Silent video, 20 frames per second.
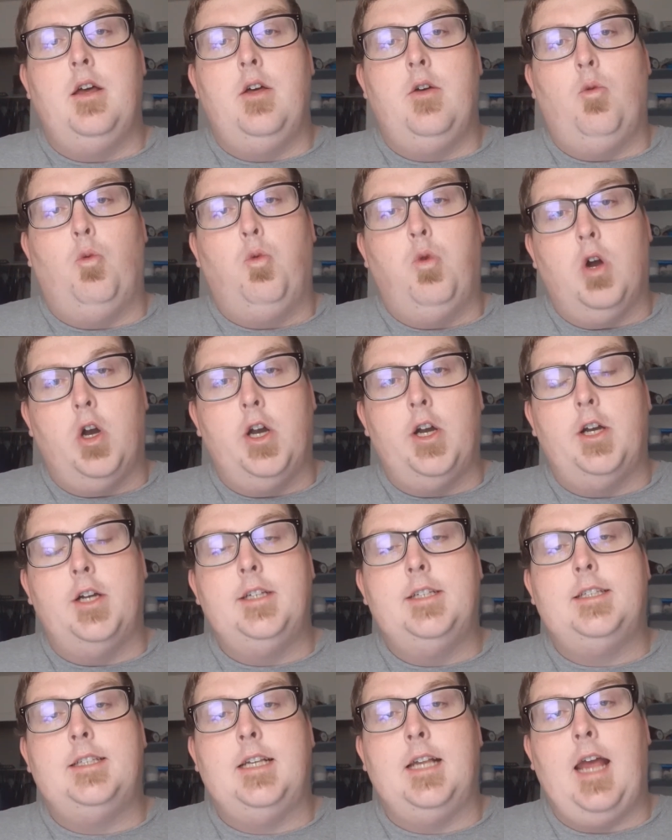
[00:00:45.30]

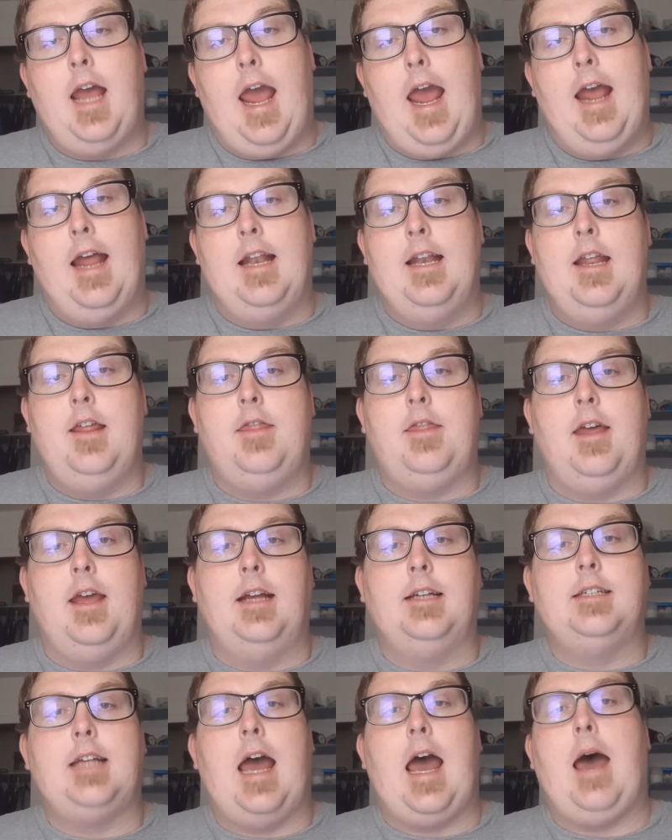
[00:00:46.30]
words and
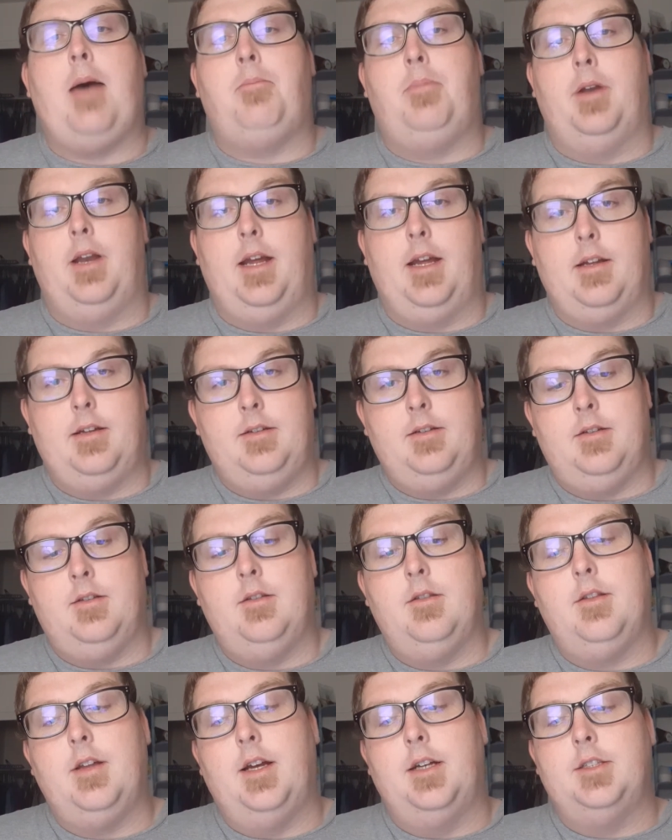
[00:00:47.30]
things happening.
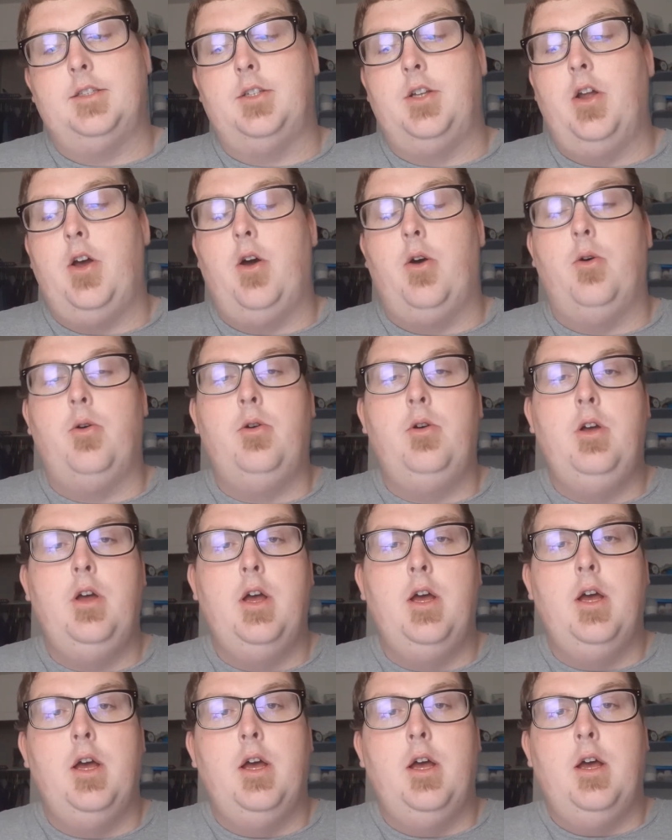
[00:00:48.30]
There's no
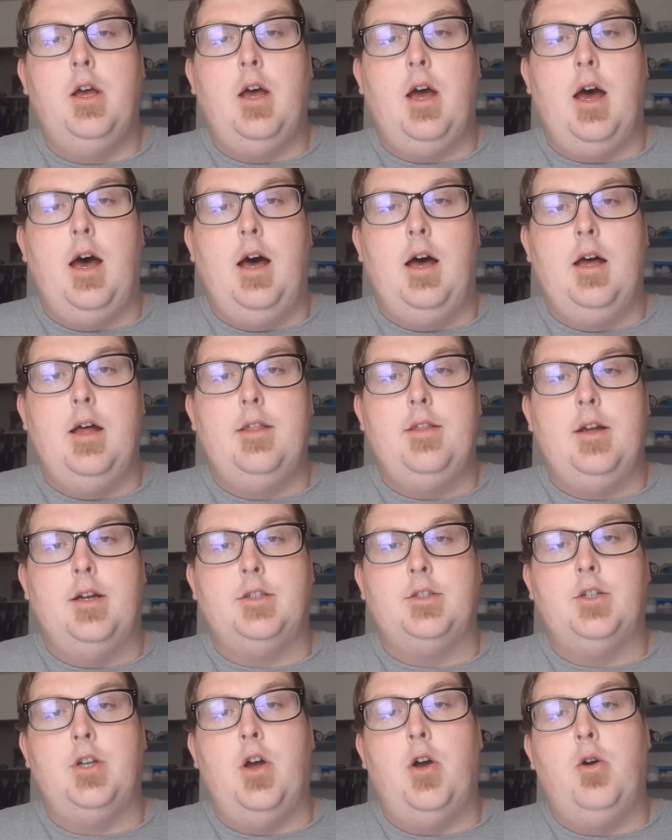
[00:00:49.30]

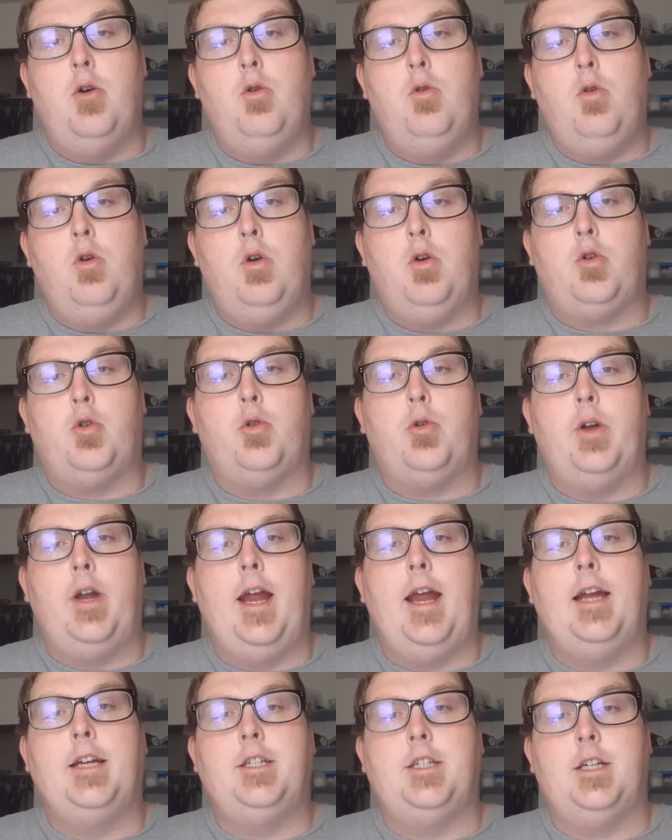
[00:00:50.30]
there's no
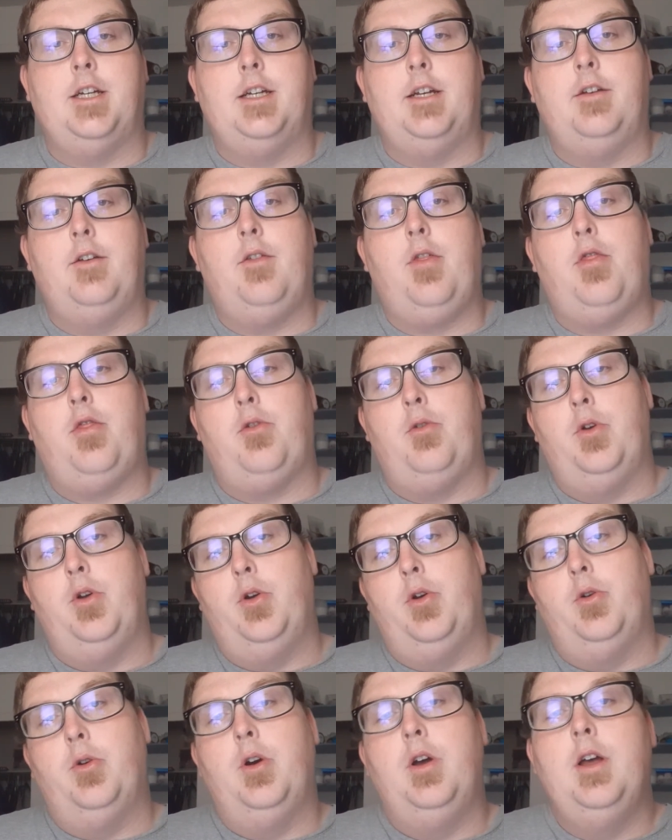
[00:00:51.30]
creation
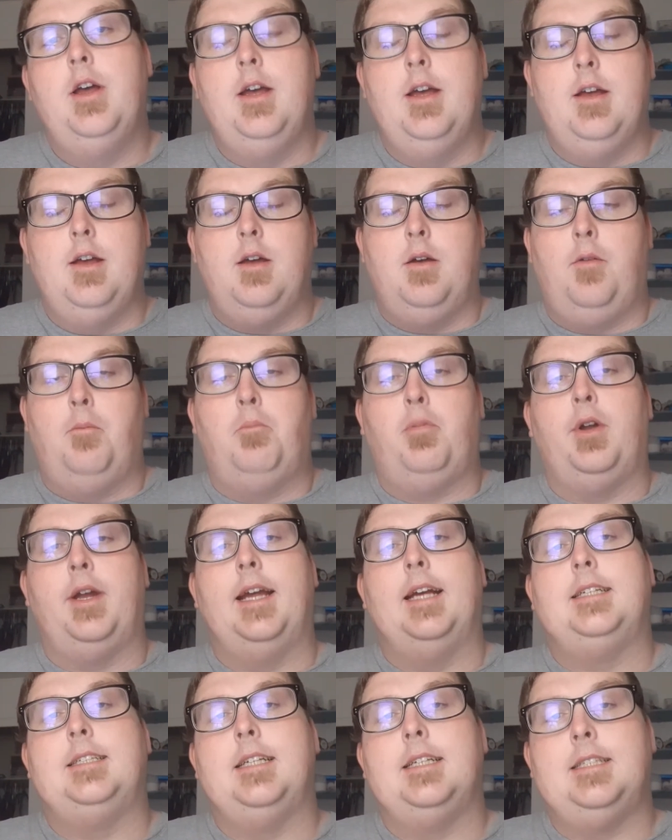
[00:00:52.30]
through
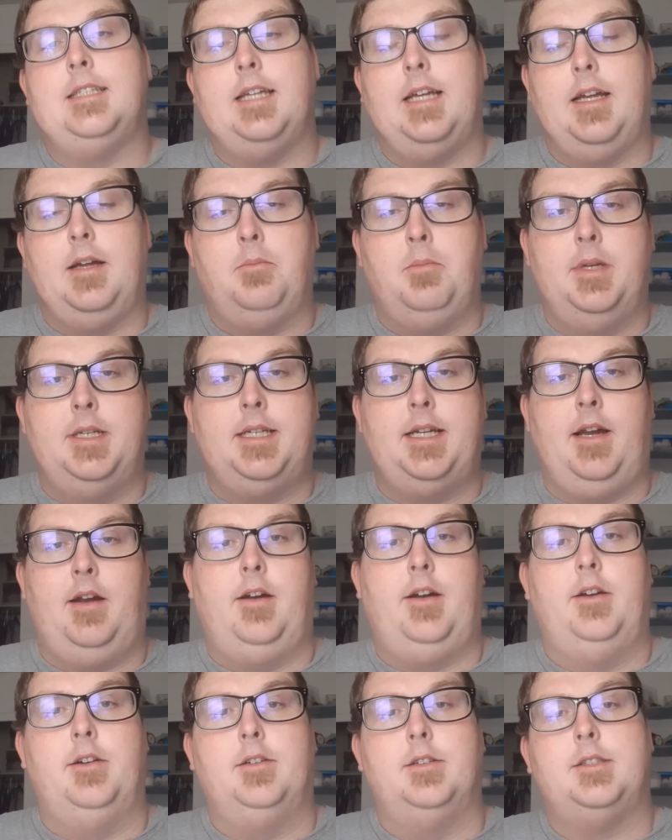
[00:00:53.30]
pre-existing
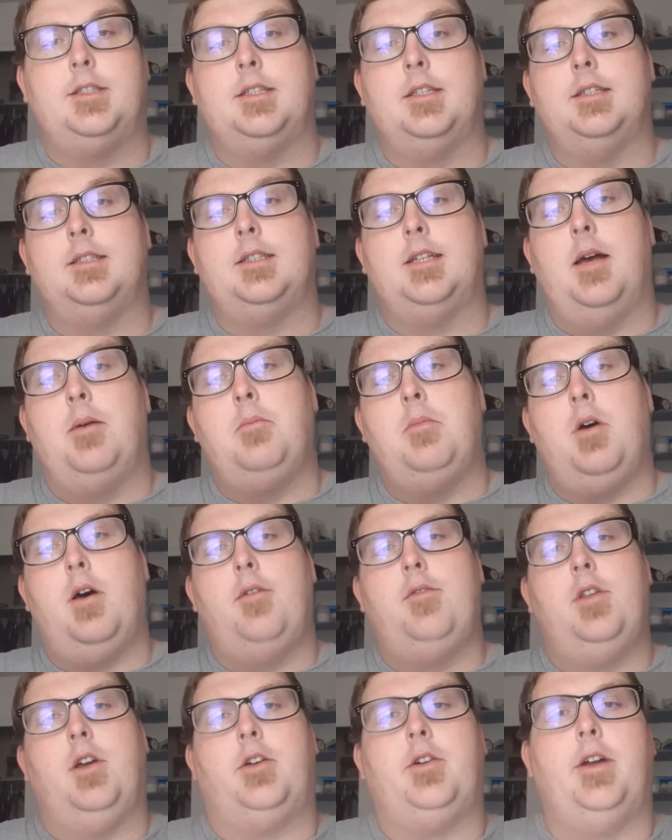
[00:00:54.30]
materials. Some
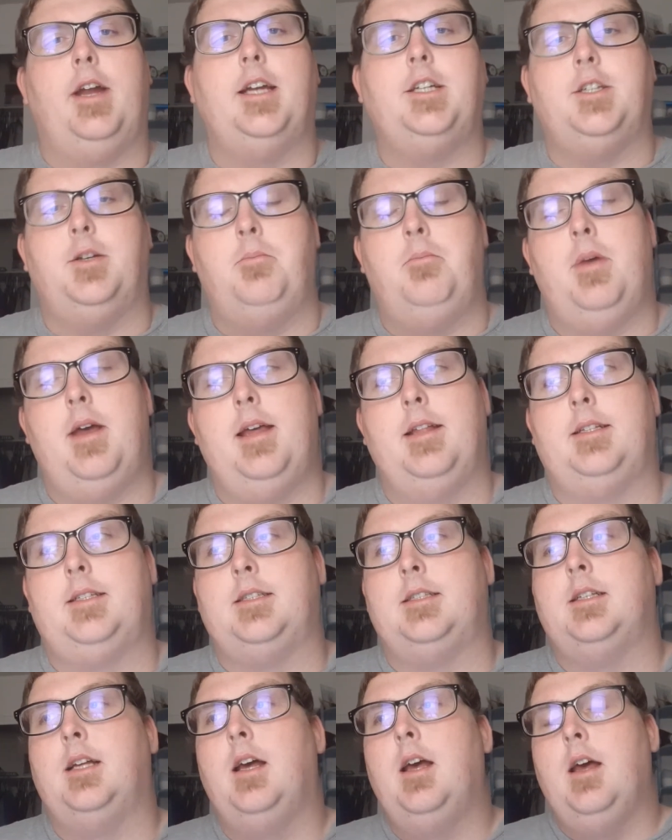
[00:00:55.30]
of the creation
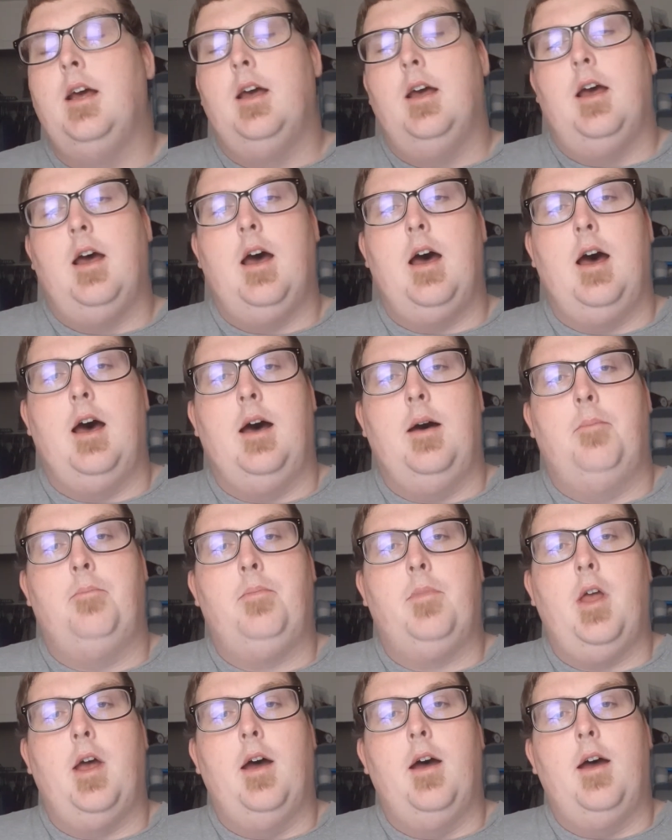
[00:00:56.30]
myths um,
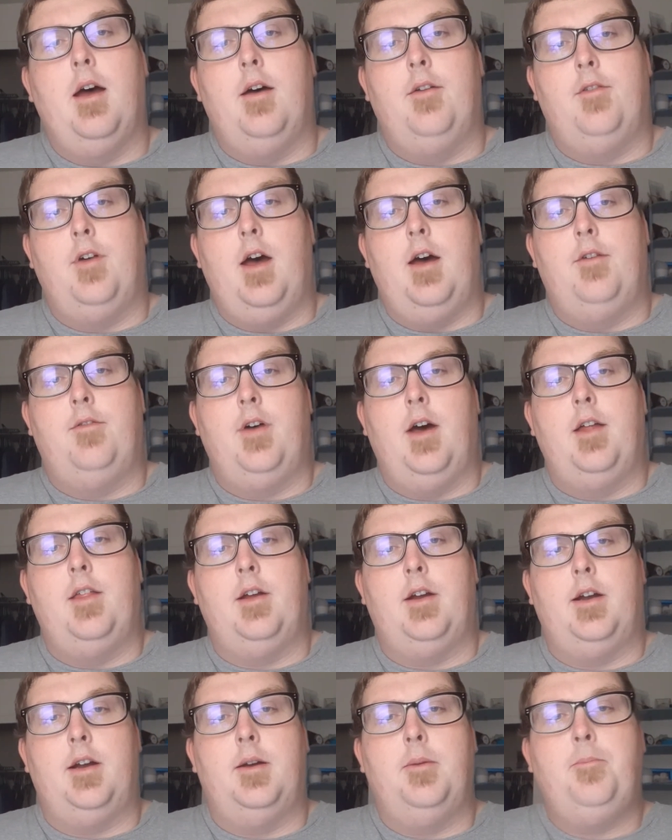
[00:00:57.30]
of of
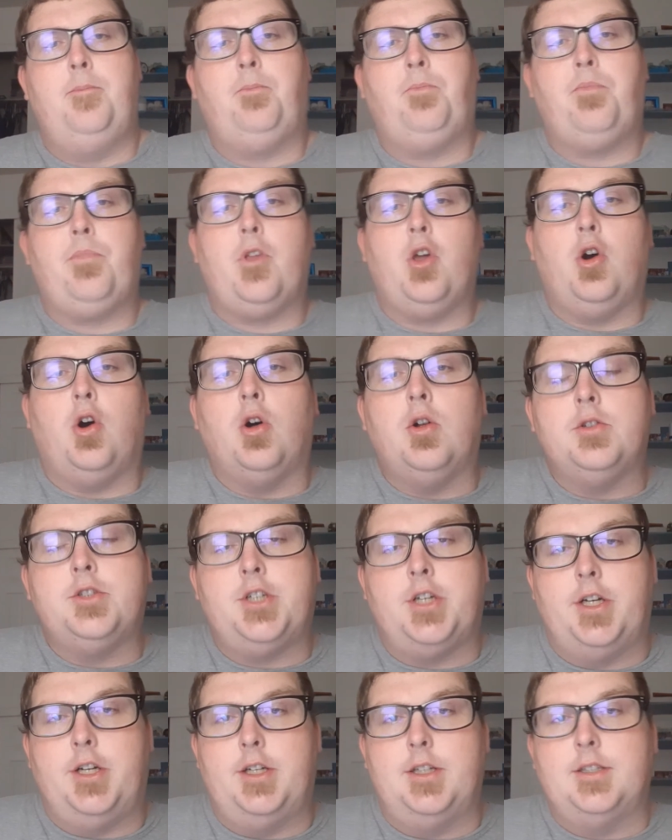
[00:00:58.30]
other
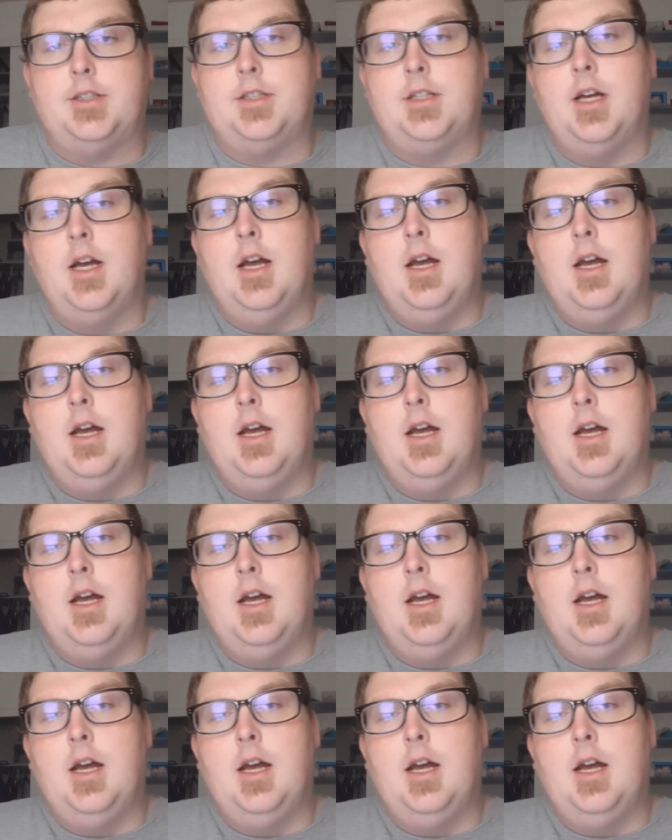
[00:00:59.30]
cultures